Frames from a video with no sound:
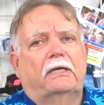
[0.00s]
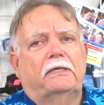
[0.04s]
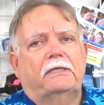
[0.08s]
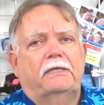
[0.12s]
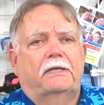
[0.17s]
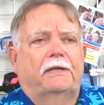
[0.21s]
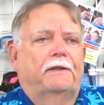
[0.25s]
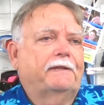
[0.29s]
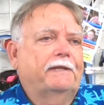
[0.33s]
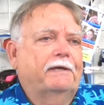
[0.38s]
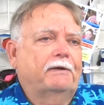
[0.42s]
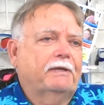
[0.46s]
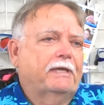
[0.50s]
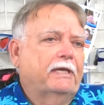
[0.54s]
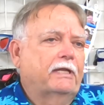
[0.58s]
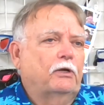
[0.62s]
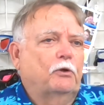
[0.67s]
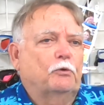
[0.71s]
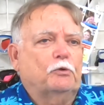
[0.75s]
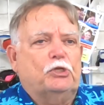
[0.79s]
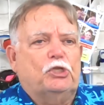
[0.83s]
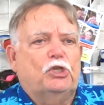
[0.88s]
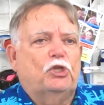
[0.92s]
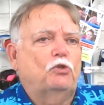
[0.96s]
they'll get
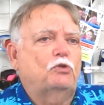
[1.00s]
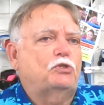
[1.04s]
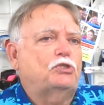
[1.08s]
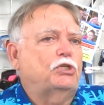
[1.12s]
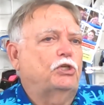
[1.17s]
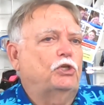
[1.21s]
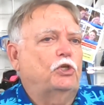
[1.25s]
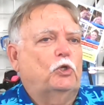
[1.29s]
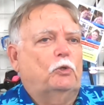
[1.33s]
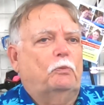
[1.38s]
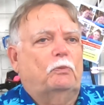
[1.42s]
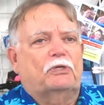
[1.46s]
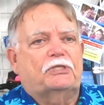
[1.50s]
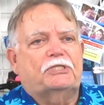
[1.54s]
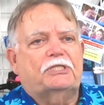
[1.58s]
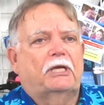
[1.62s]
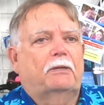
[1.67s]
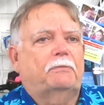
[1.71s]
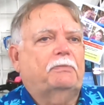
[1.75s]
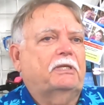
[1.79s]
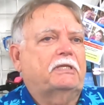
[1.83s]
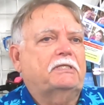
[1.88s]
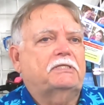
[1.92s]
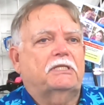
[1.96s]
on YouTube or
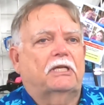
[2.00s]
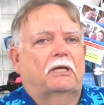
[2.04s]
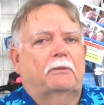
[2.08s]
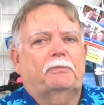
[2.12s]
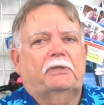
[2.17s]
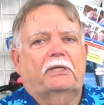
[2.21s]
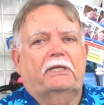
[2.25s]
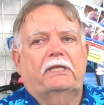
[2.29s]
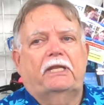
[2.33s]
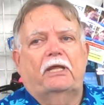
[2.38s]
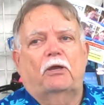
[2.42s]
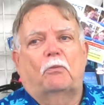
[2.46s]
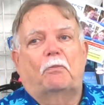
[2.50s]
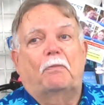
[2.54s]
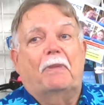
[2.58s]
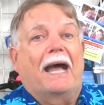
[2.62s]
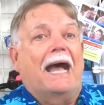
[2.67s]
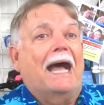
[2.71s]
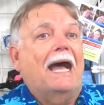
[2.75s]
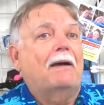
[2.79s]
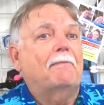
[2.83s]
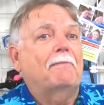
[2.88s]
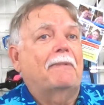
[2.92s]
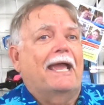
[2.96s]
something, and they'll
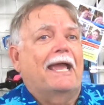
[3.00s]
buy a